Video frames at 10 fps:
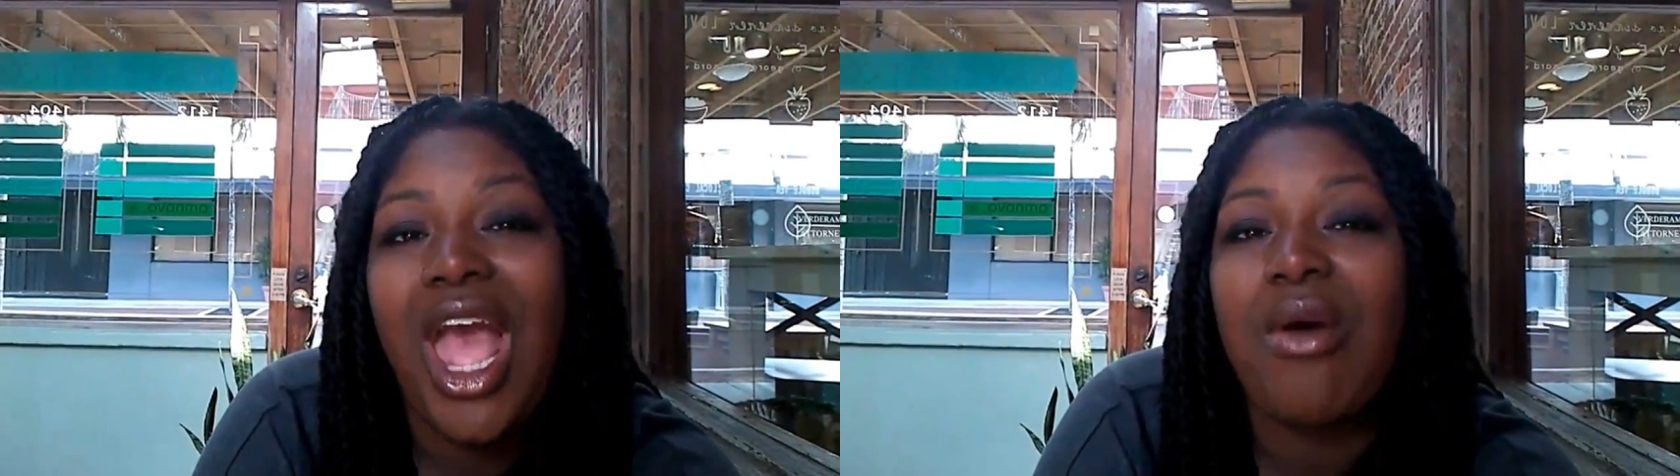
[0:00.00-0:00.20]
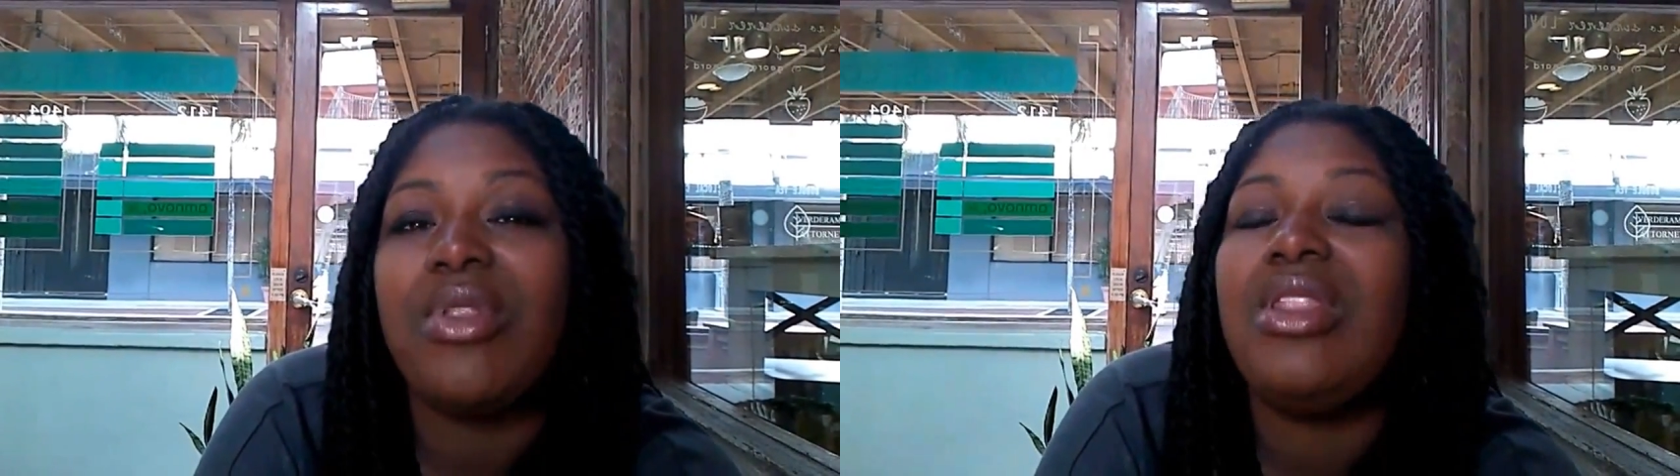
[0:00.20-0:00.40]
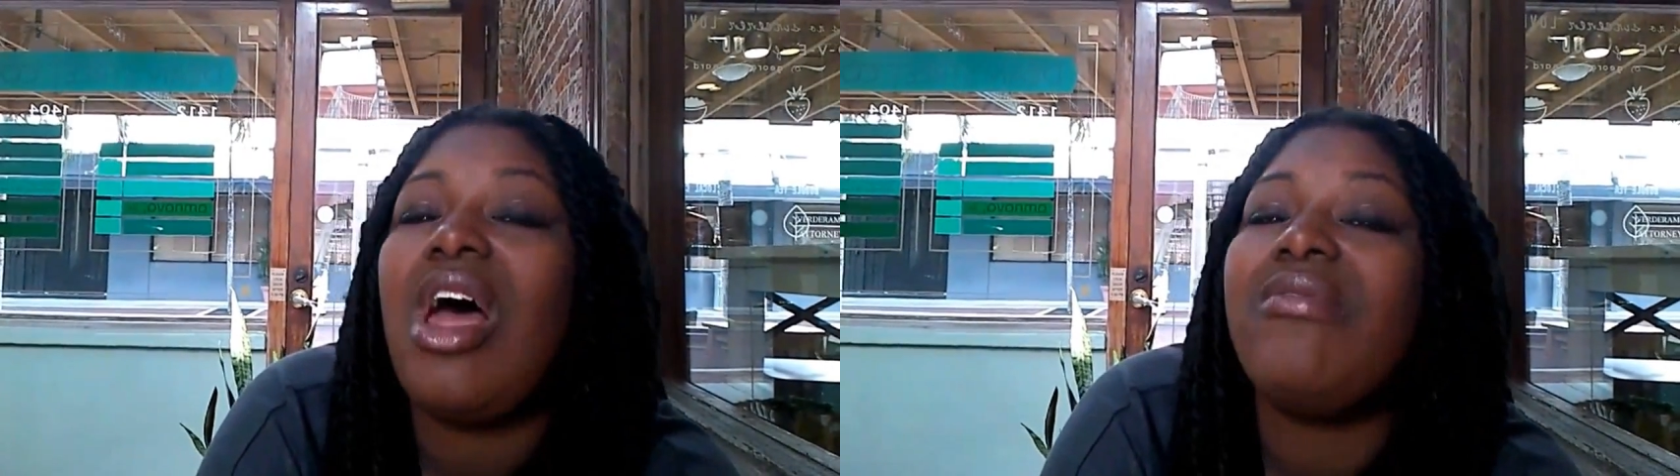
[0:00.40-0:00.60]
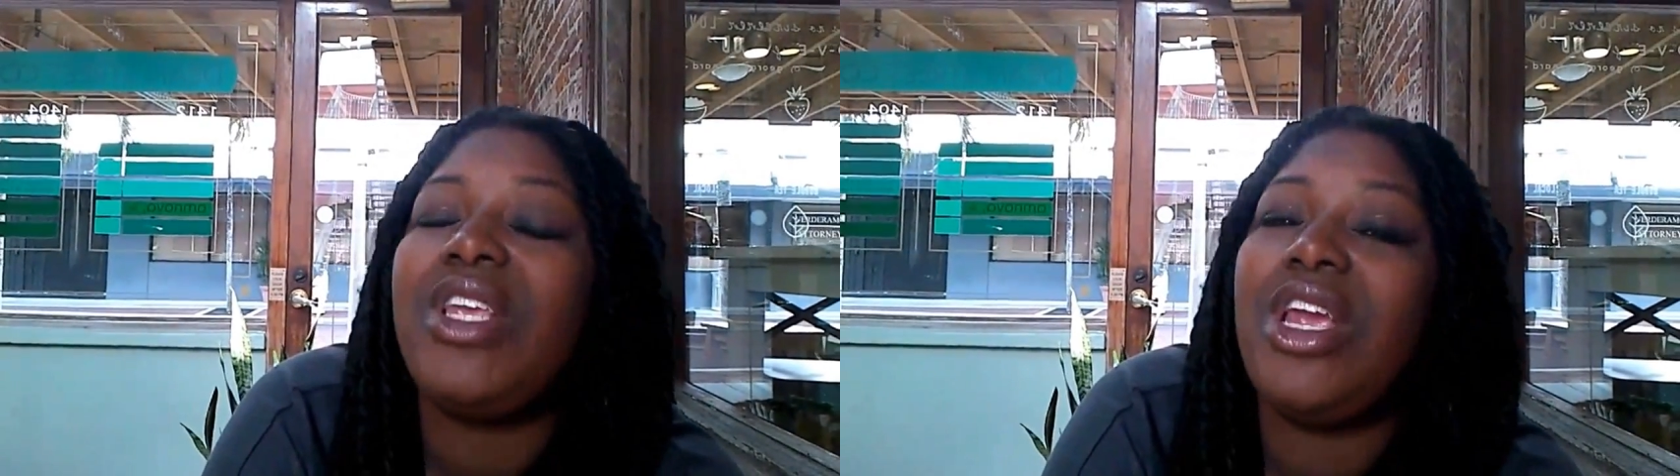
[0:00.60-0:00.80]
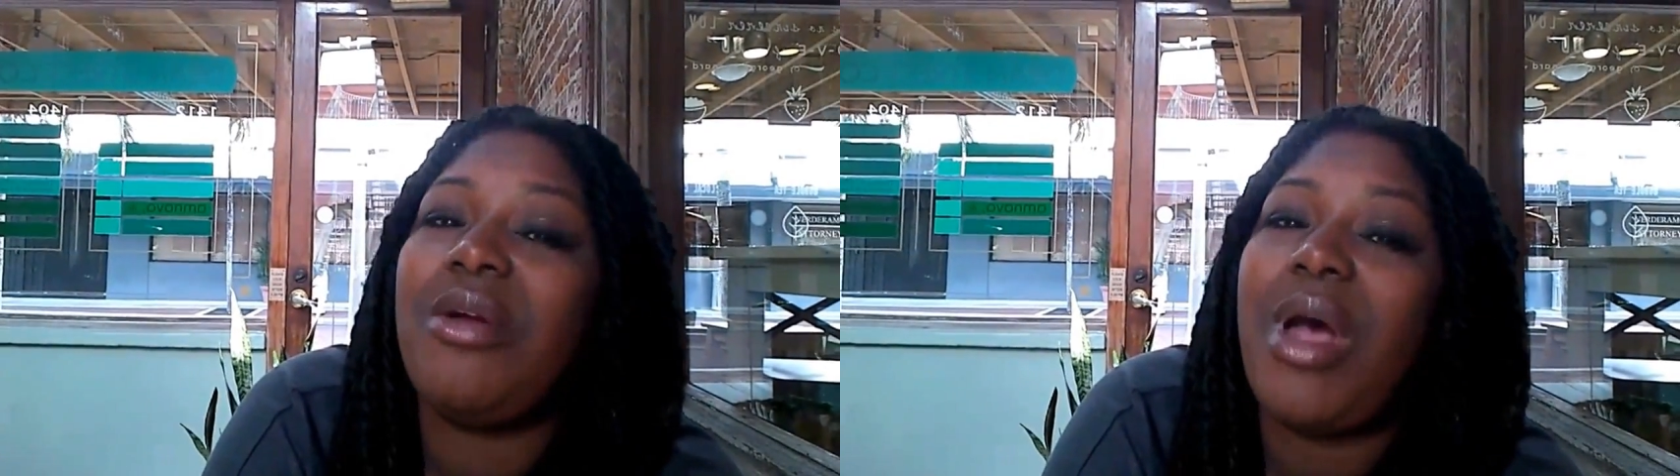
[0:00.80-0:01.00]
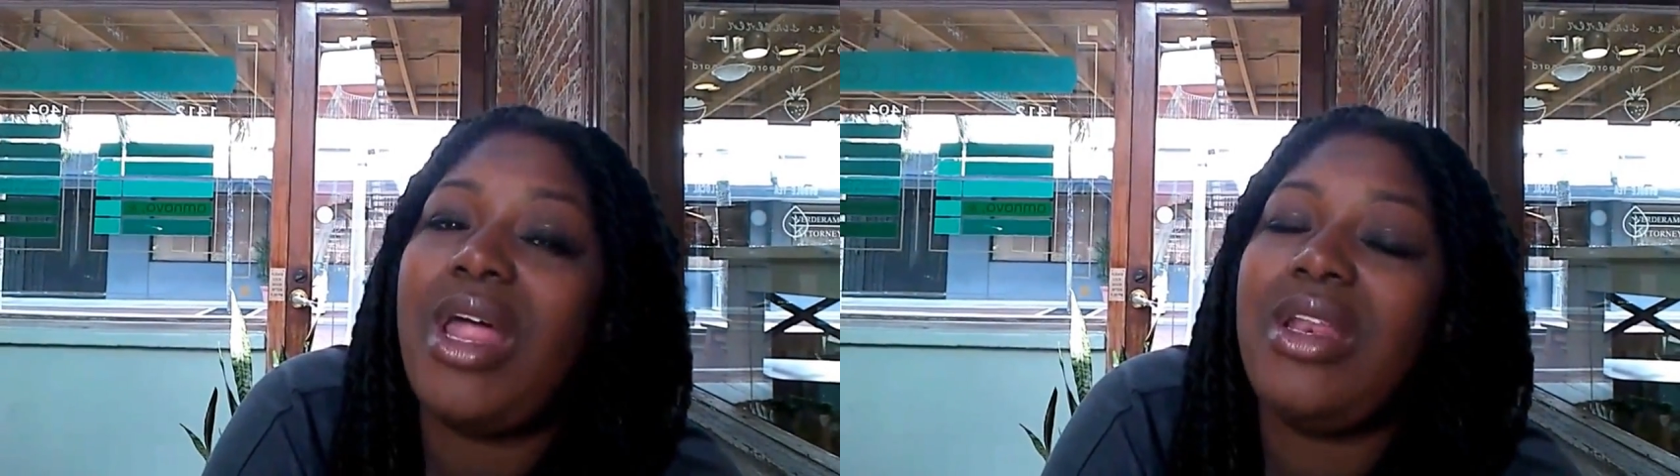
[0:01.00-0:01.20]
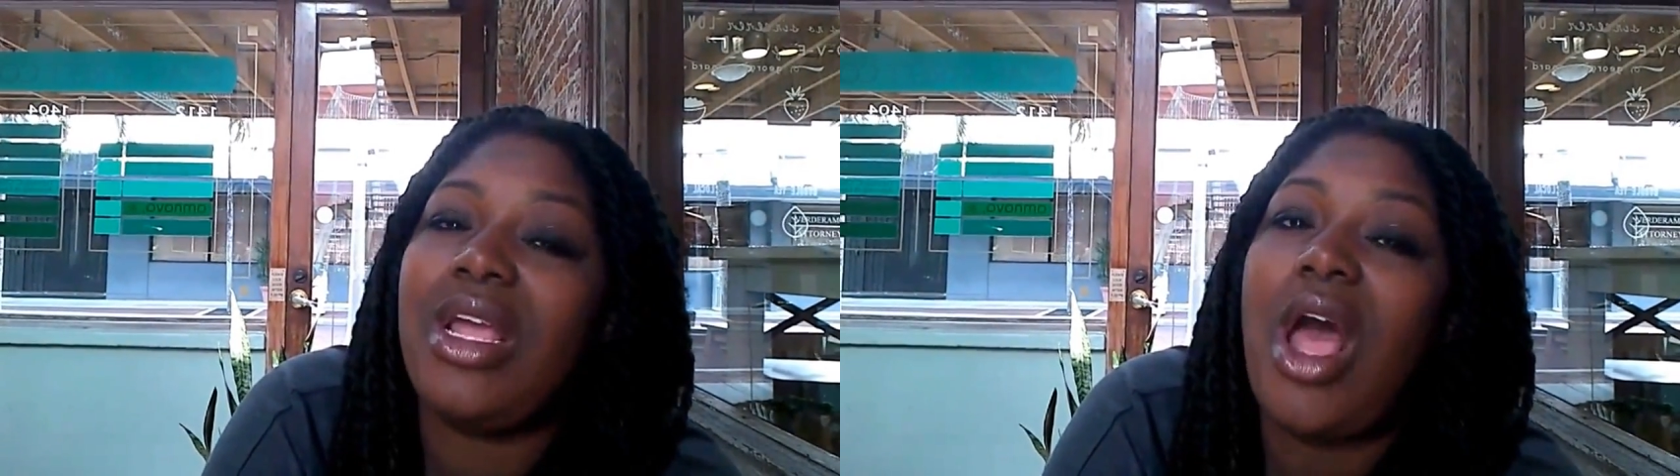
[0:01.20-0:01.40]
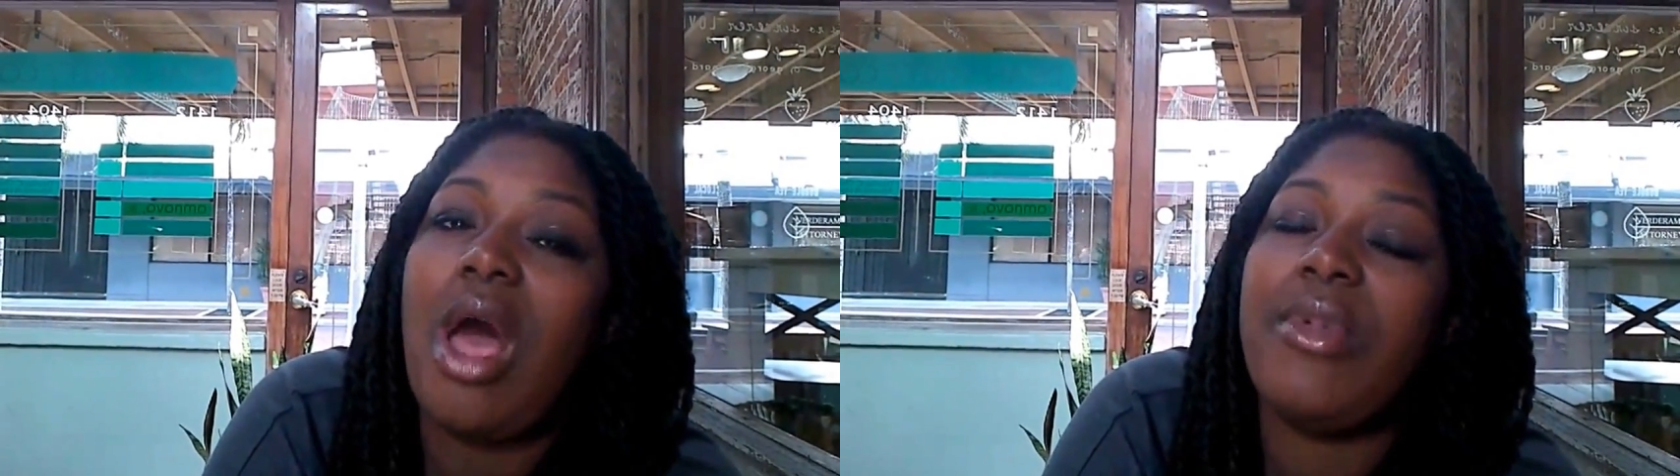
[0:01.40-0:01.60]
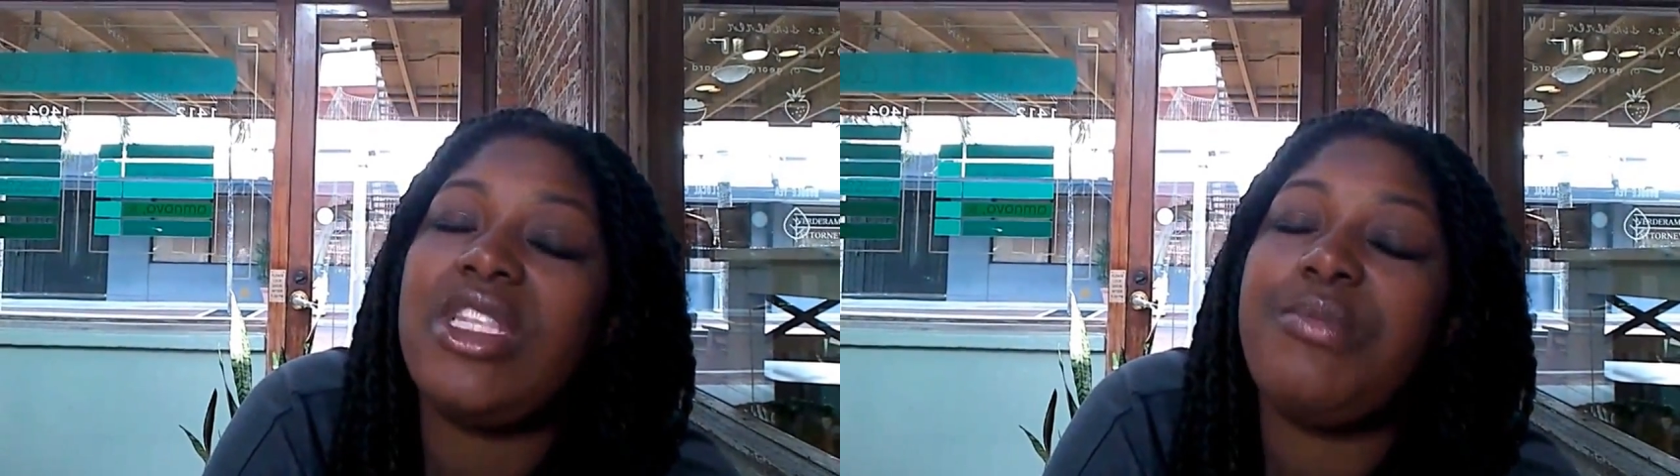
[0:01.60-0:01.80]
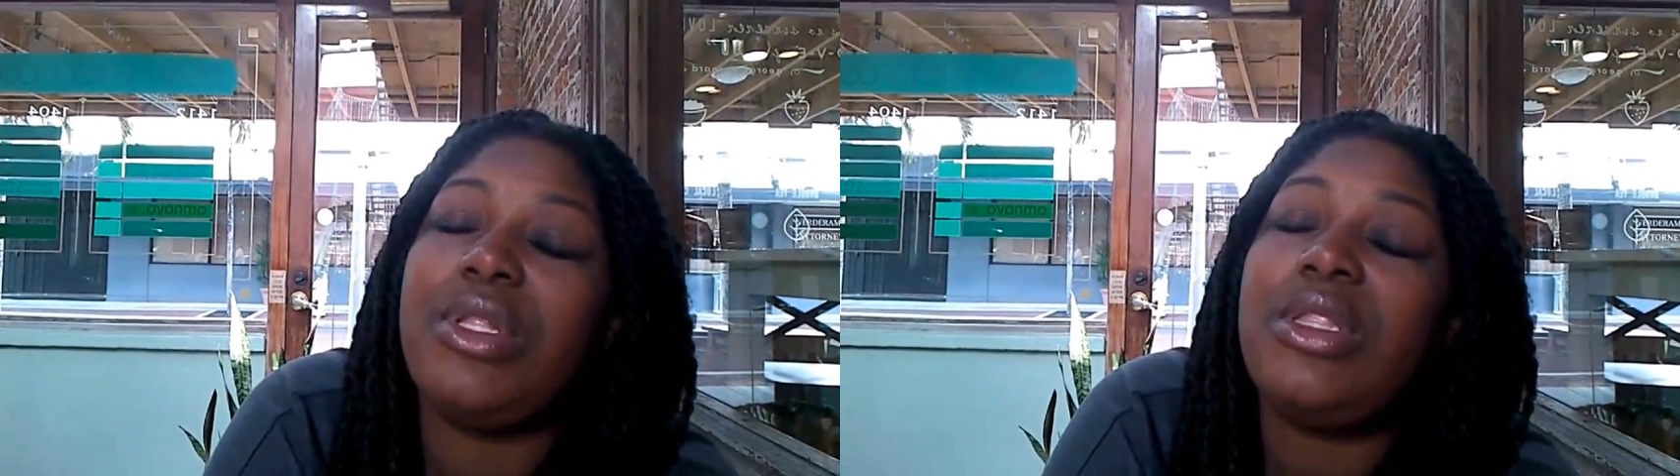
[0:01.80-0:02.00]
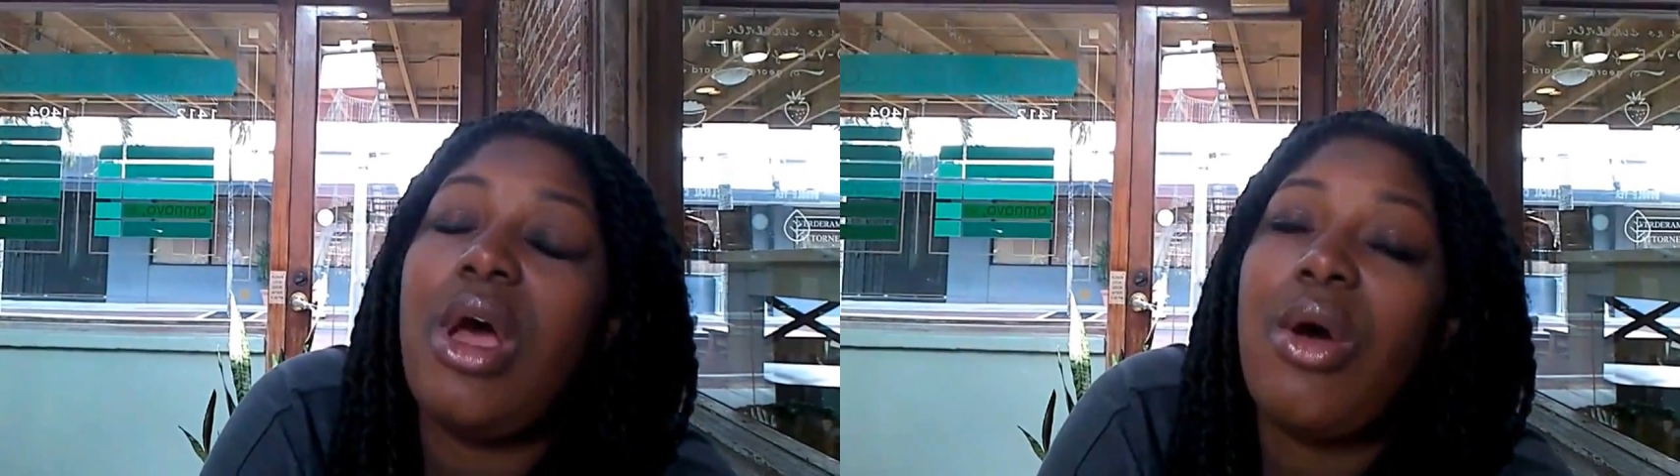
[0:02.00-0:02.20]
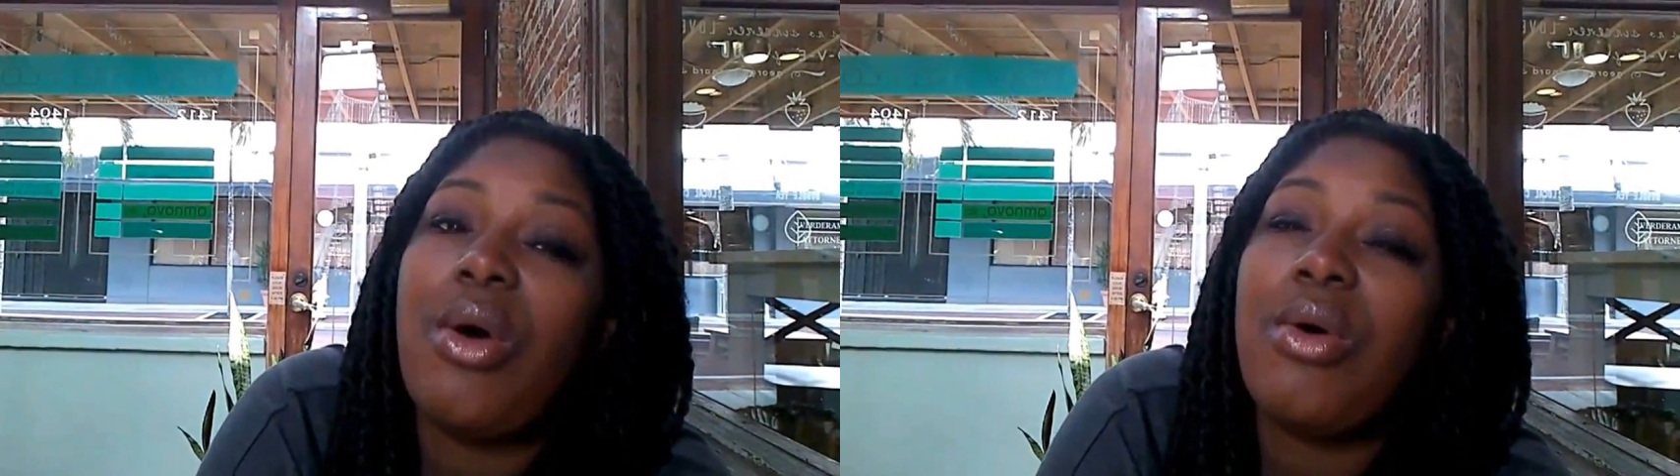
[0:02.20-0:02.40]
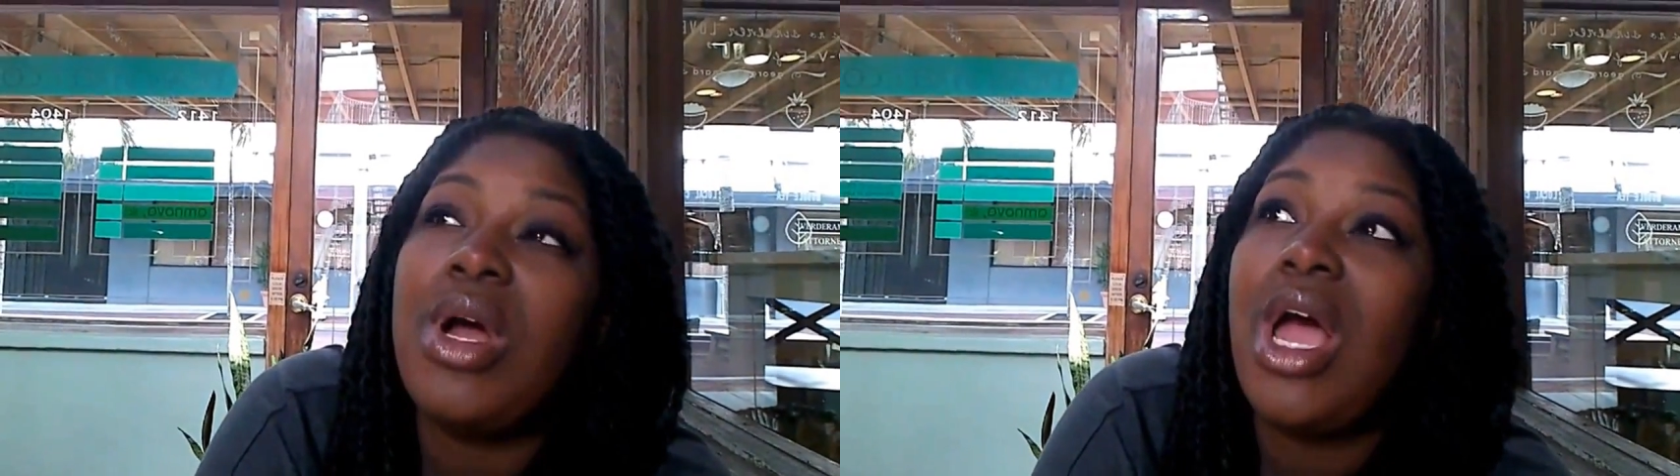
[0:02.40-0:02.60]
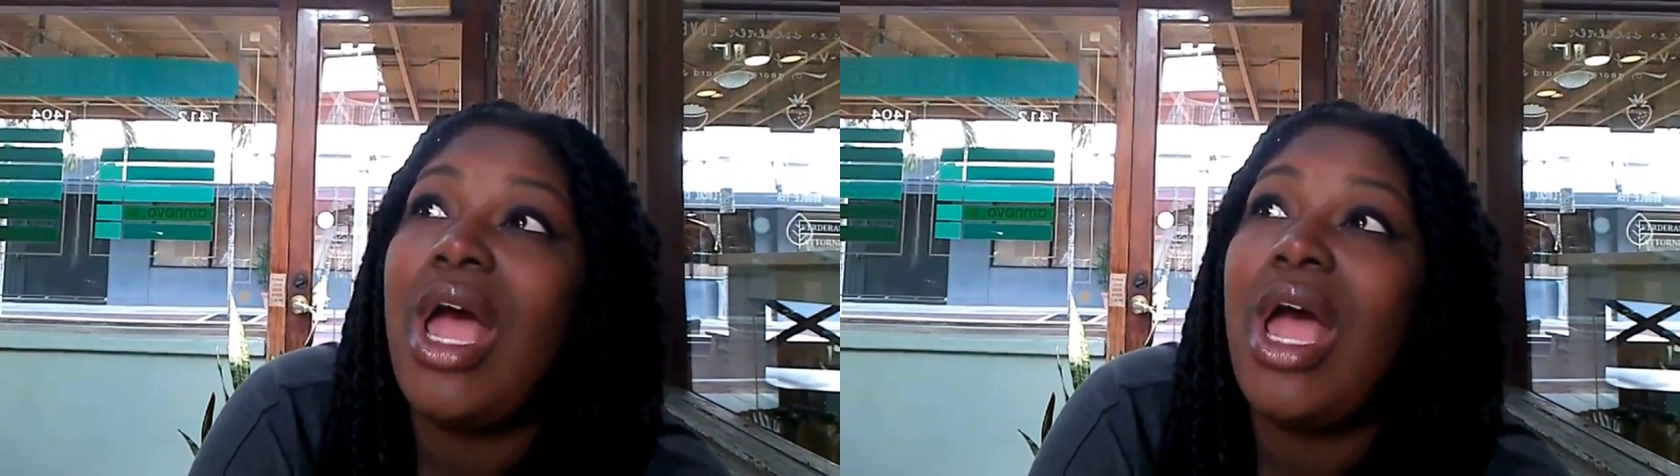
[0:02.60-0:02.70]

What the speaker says: I would love to hear about it in the comments below.